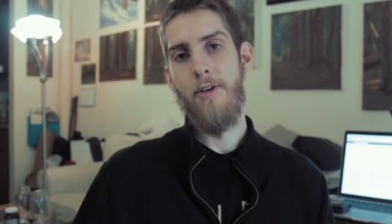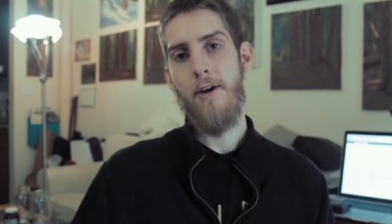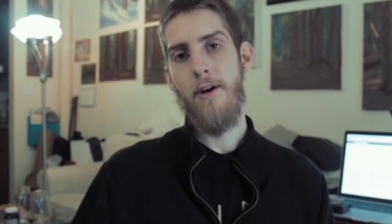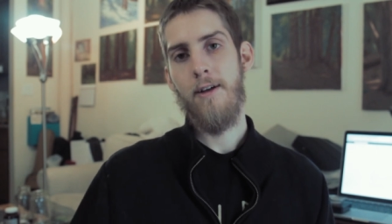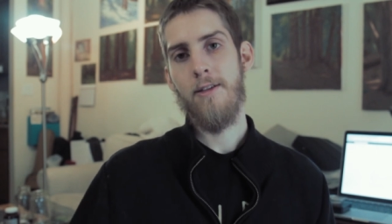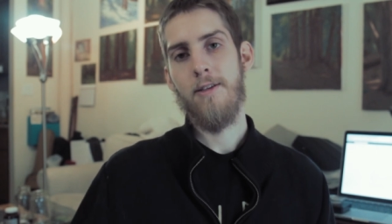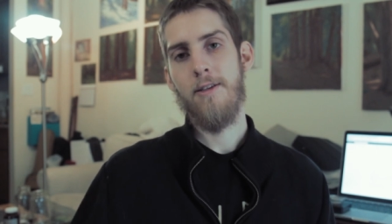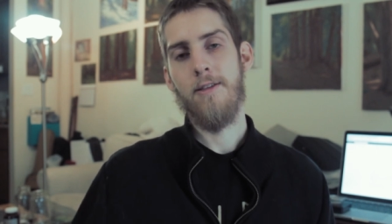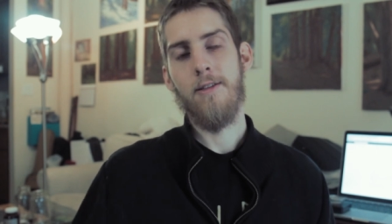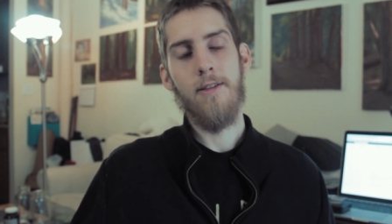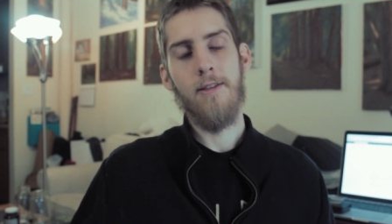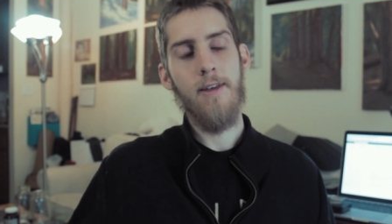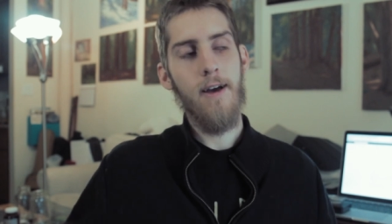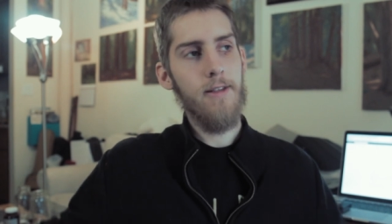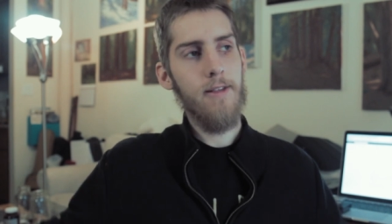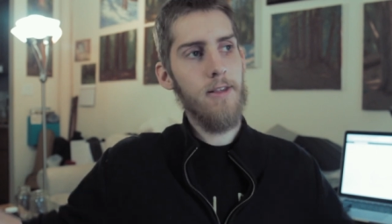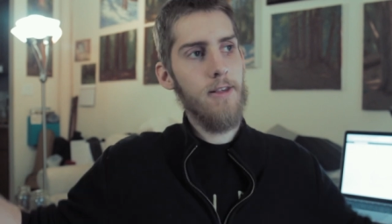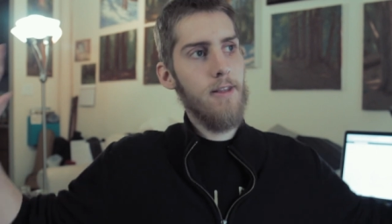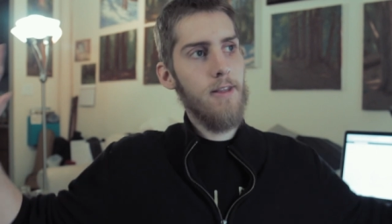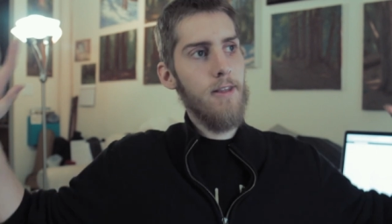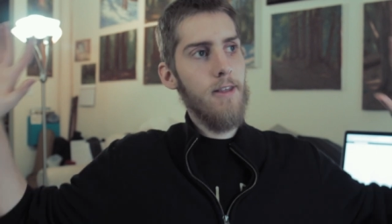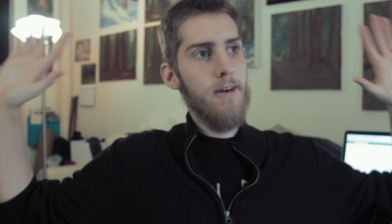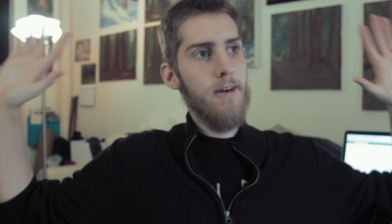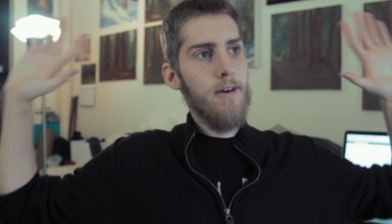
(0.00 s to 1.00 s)
That's
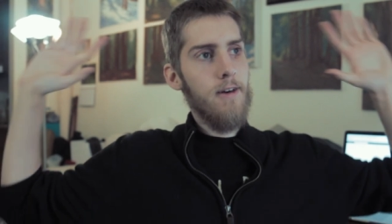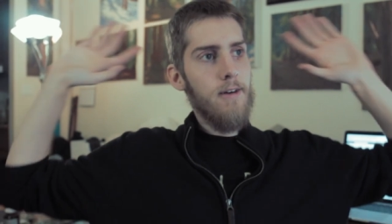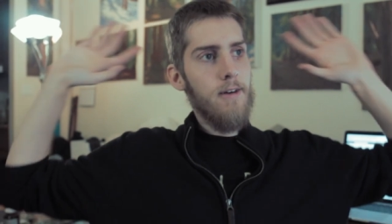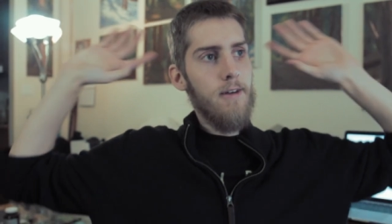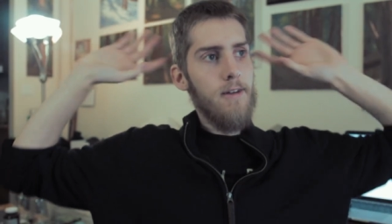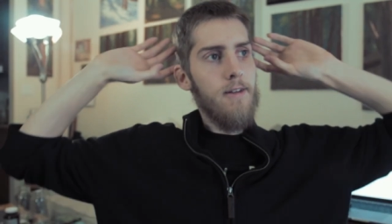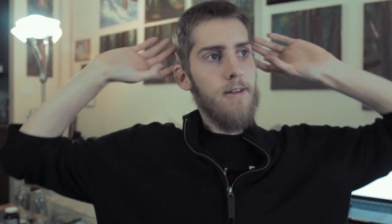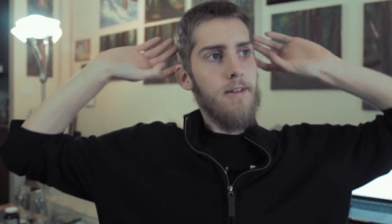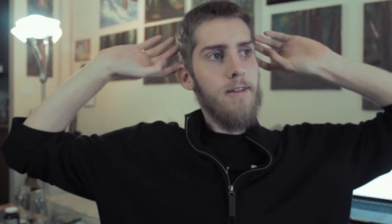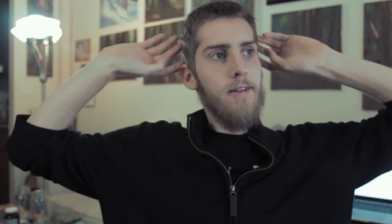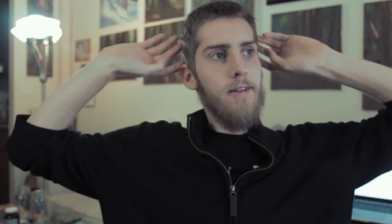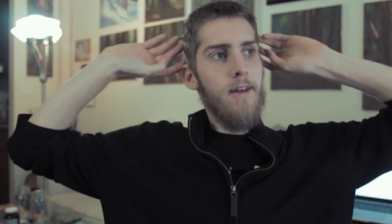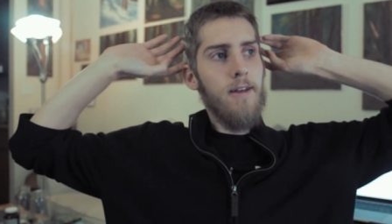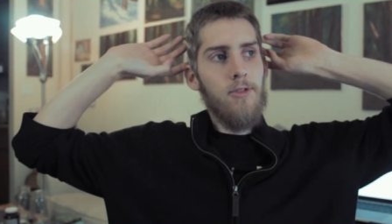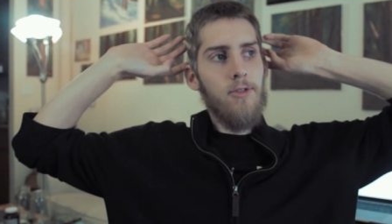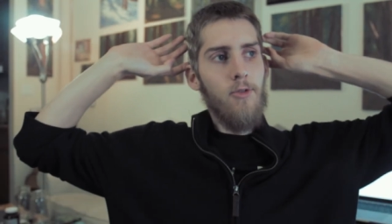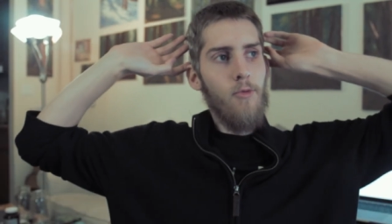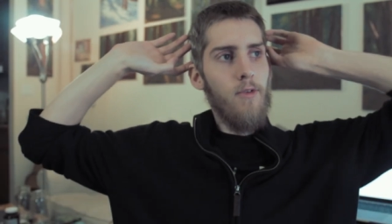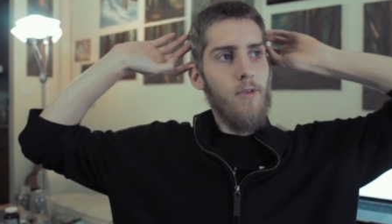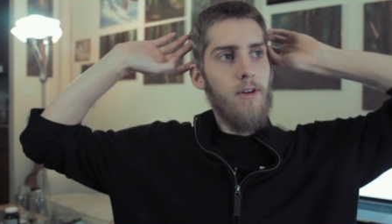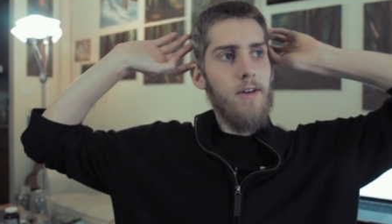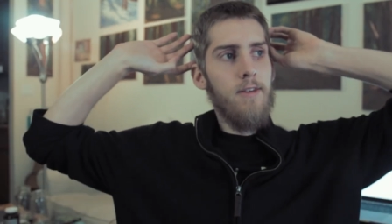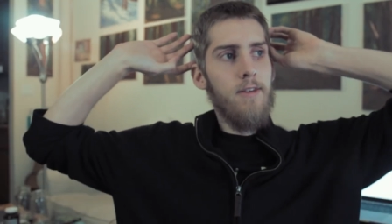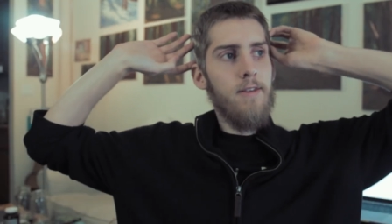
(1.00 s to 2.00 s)
that's the not the
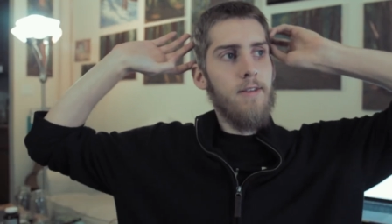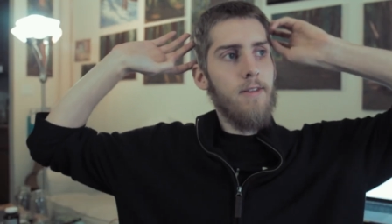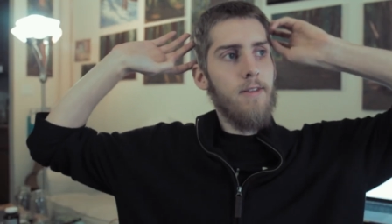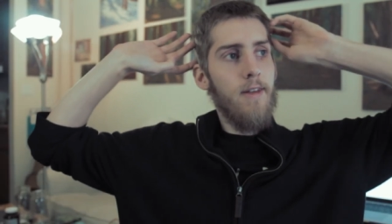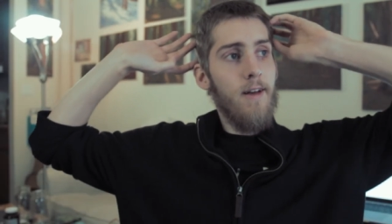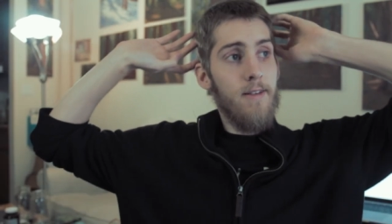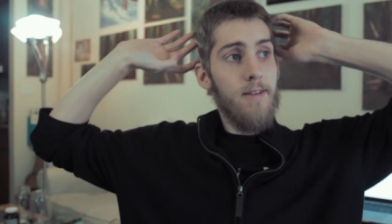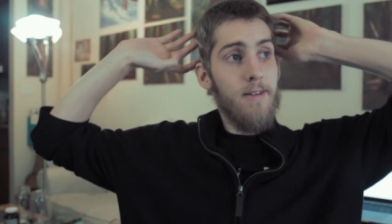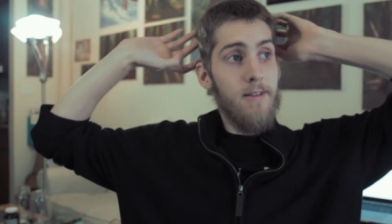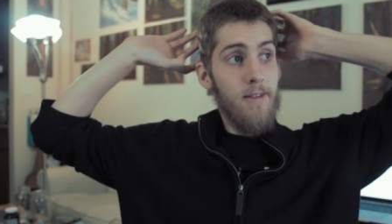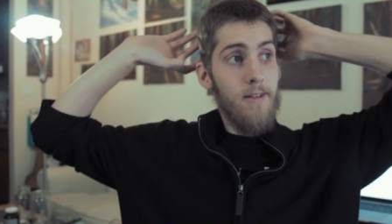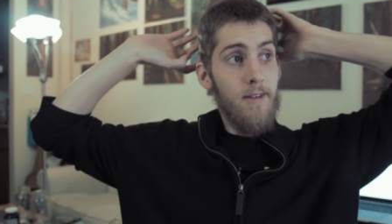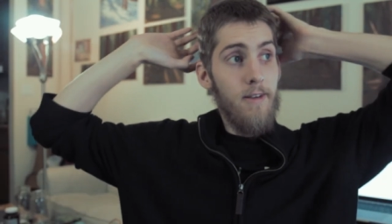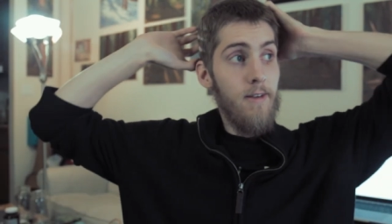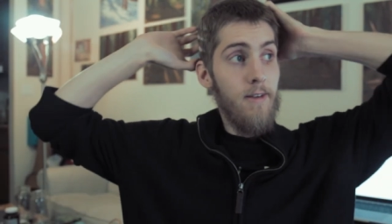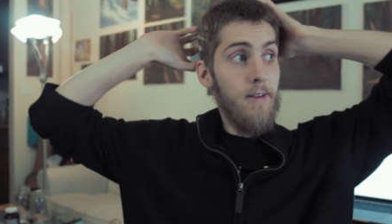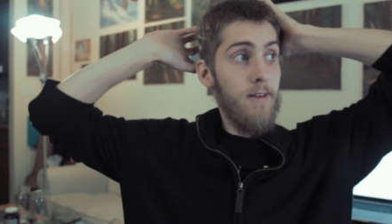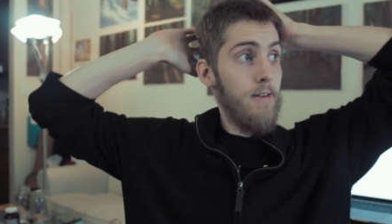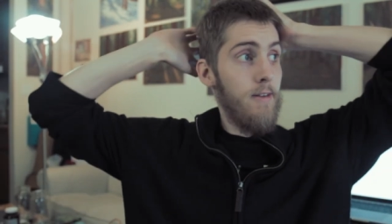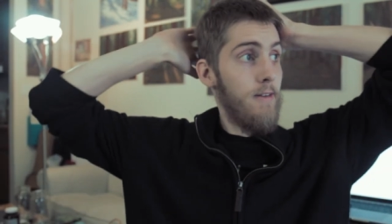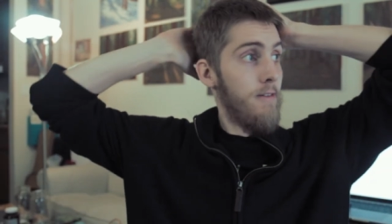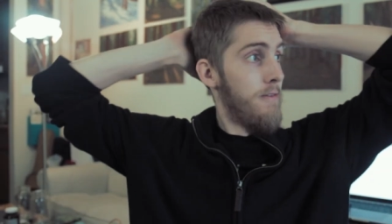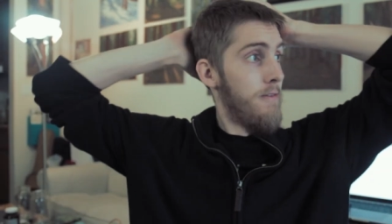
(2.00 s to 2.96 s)
reason. That's the